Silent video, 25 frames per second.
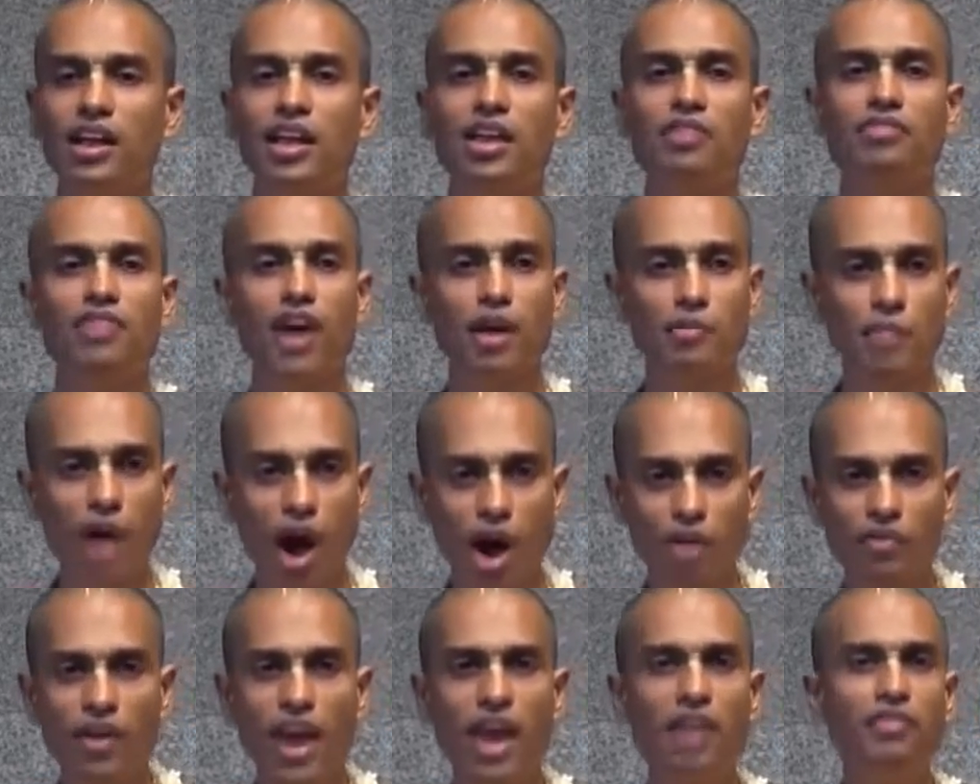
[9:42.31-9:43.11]
if I'm
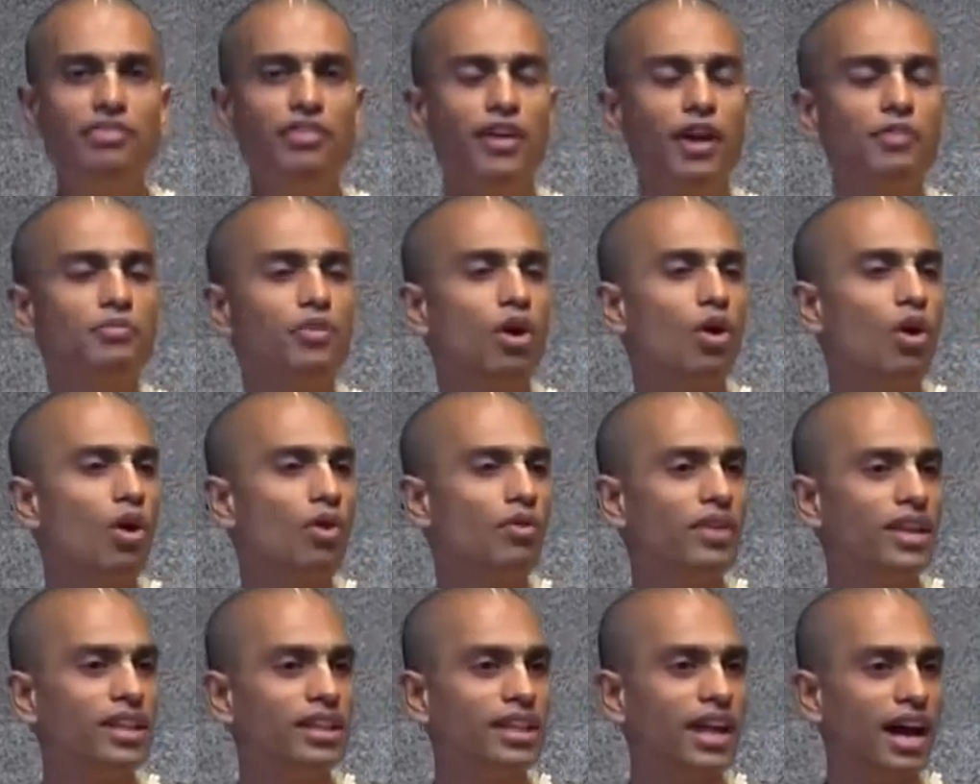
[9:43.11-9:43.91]
away from
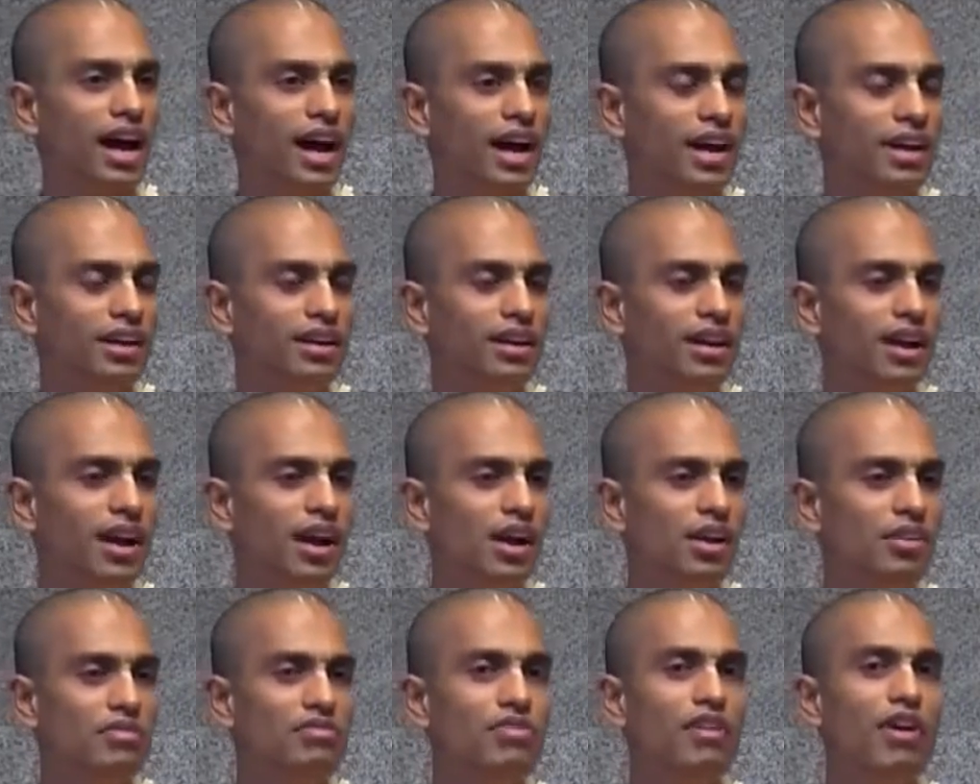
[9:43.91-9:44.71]
Govinda,
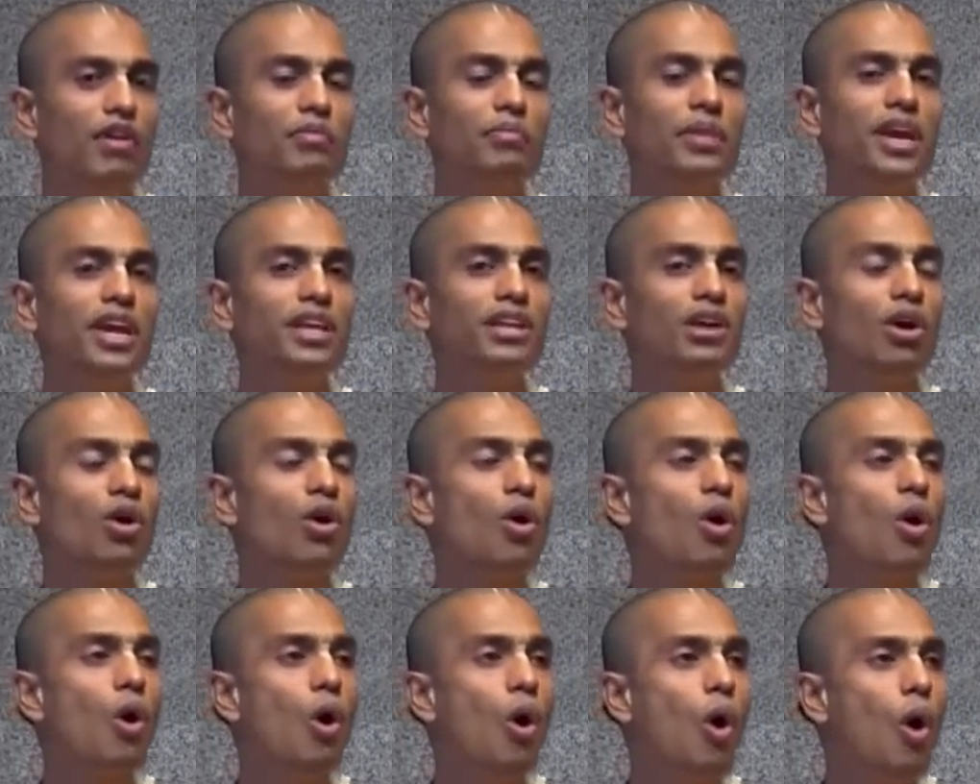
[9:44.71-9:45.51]
for me, the
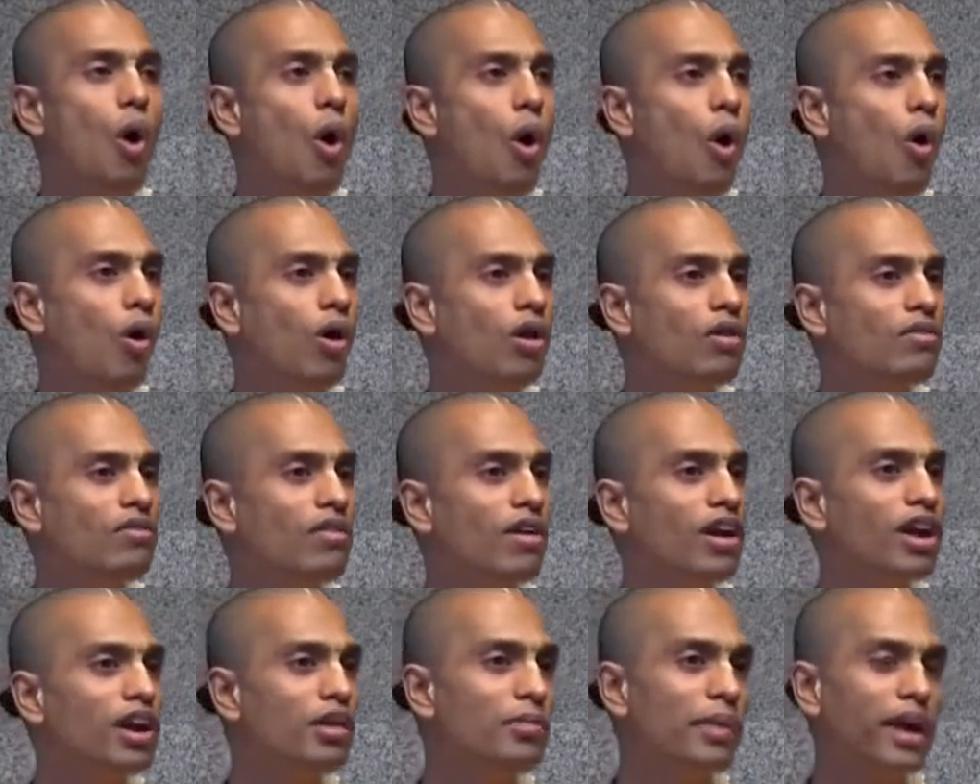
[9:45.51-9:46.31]
whole
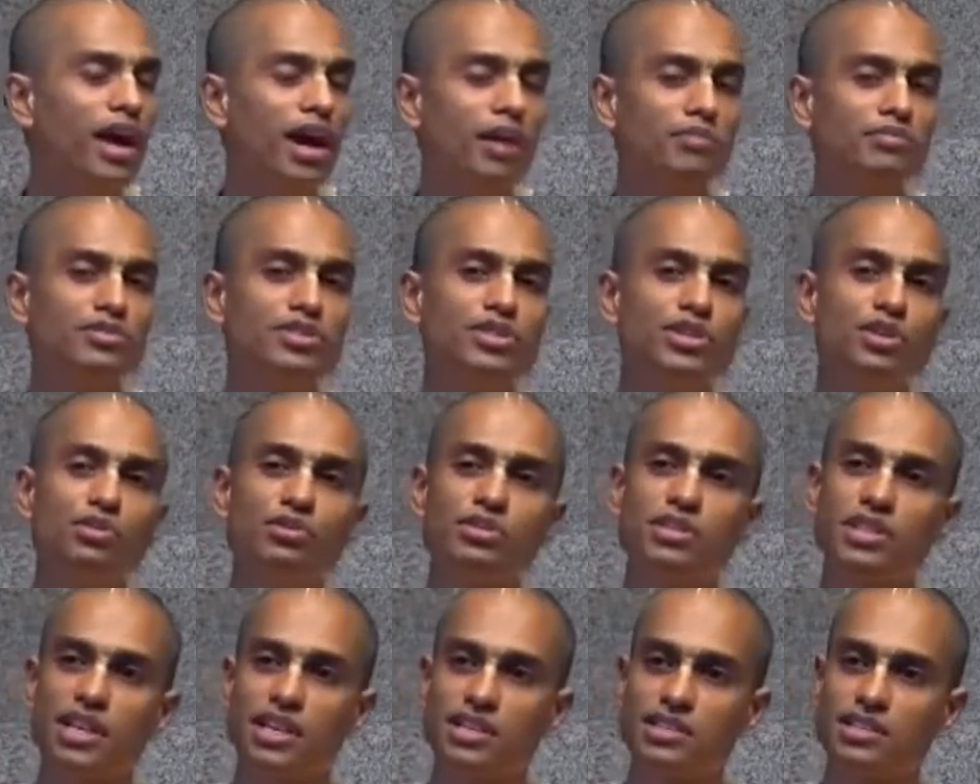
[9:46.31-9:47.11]
world becomes
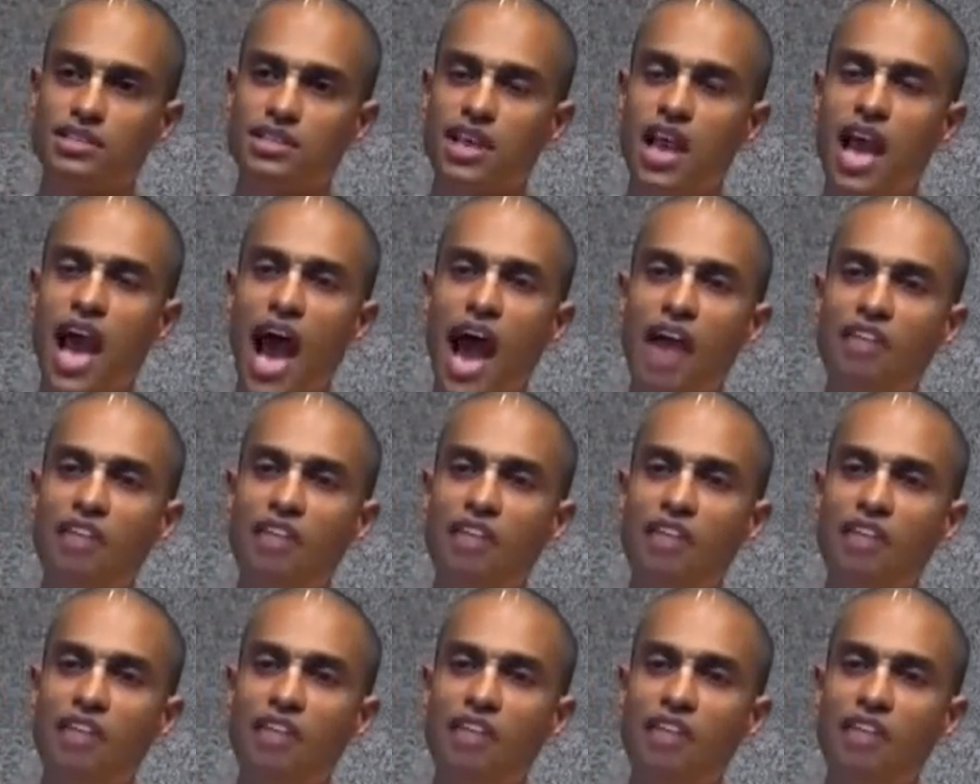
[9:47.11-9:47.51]
useless.